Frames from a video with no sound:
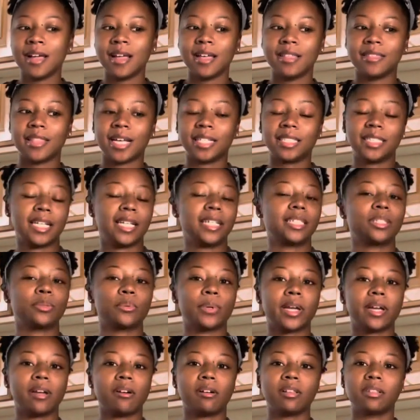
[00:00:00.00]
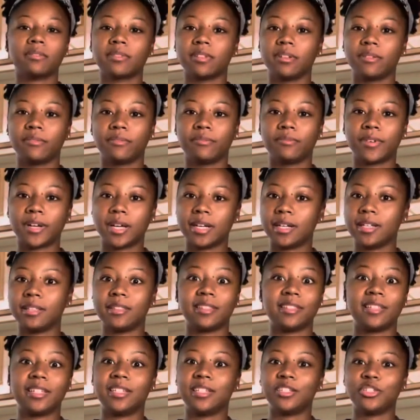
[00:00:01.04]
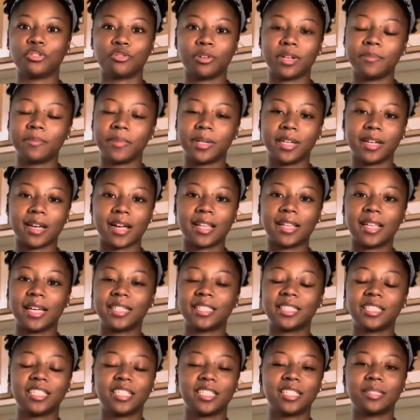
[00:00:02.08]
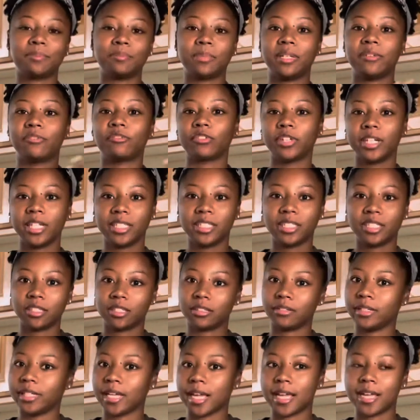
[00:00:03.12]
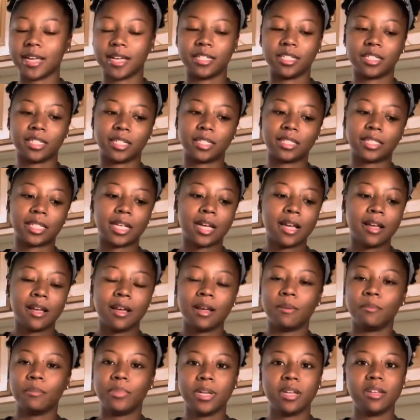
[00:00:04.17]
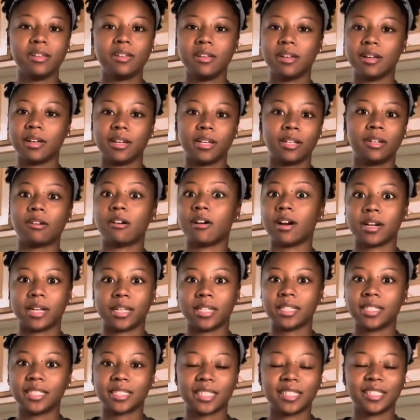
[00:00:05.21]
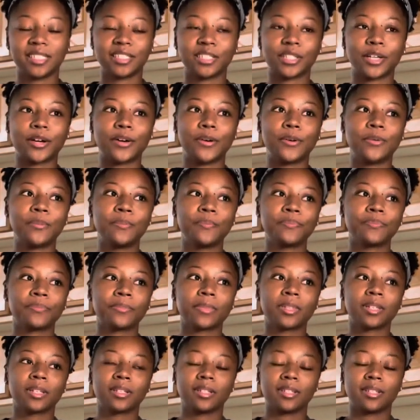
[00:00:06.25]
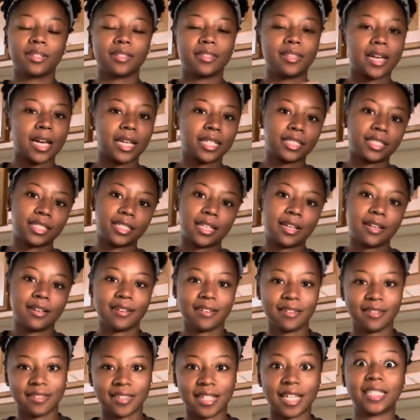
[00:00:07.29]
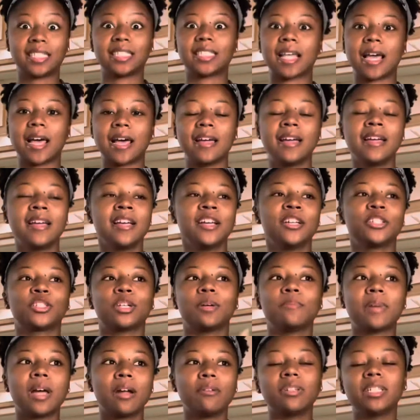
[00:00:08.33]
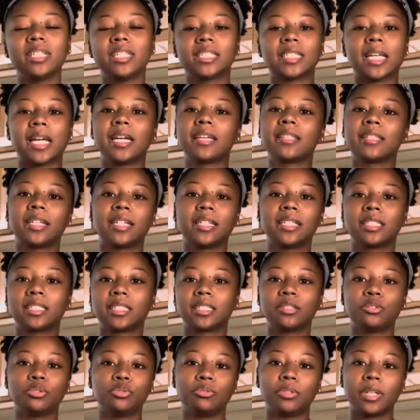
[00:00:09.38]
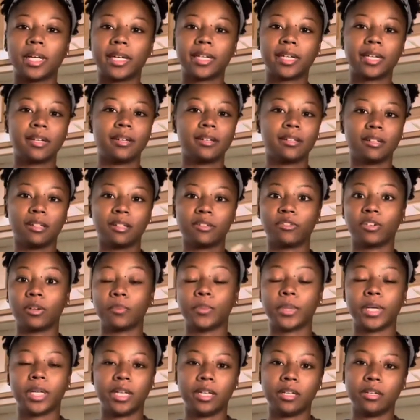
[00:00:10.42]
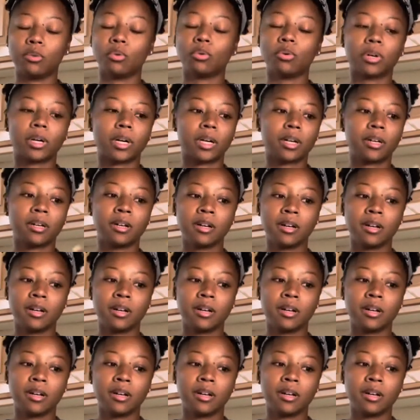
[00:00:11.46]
that takes away all of the fun and the enjoyment. I like to just be free to create and just be an artist. So that's that's that. So I'm not really saying this to like look for pity or,